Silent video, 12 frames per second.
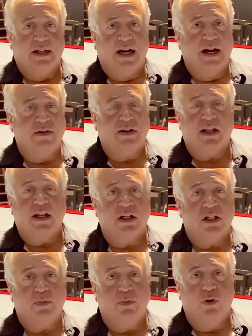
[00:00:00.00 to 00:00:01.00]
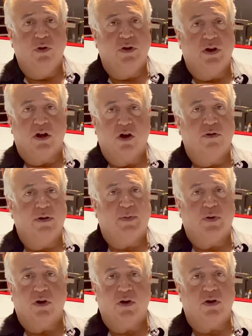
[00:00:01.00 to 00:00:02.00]
Everything is smooth. The COVID
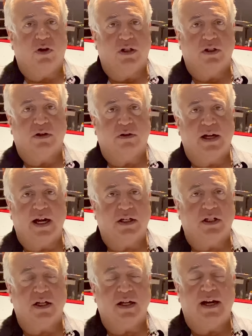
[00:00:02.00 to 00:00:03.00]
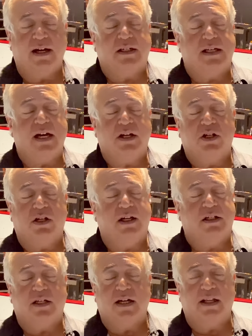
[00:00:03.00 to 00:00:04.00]
protocols are excellent. And it's actually,
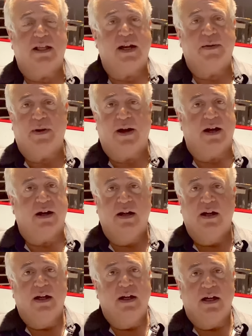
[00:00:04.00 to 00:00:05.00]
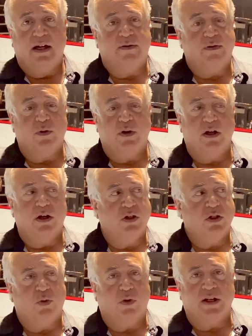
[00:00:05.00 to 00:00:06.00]
it's not that bad. Everyone
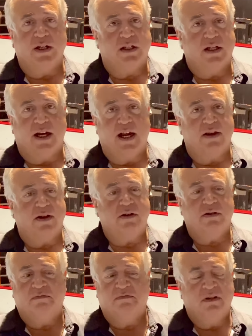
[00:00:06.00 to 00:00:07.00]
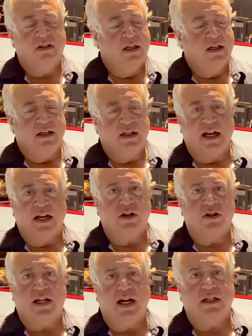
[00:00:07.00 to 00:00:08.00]
knows we're in this together. Get your
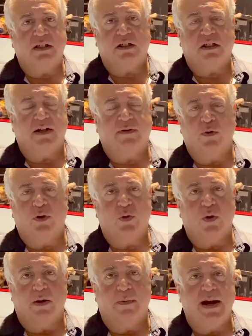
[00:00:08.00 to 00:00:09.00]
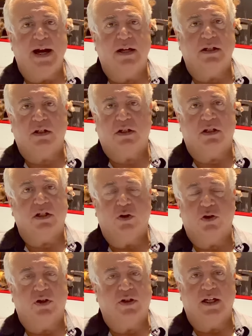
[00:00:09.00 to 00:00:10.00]
tests. Everyone's wearing masks,
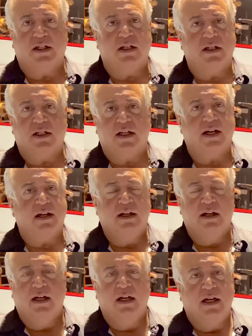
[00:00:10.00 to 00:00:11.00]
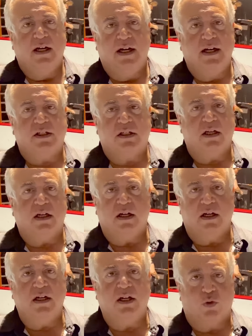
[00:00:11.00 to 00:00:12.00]
social distancing. It's,
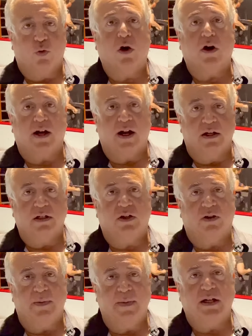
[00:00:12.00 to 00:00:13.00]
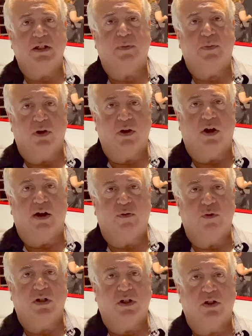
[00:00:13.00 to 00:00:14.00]
uh, it's working. So they managed to pull it off,
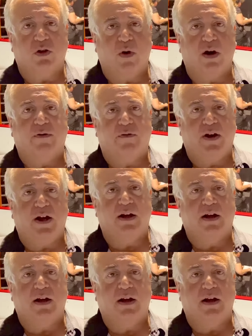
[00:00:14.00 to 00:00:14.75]
which is quite a feat.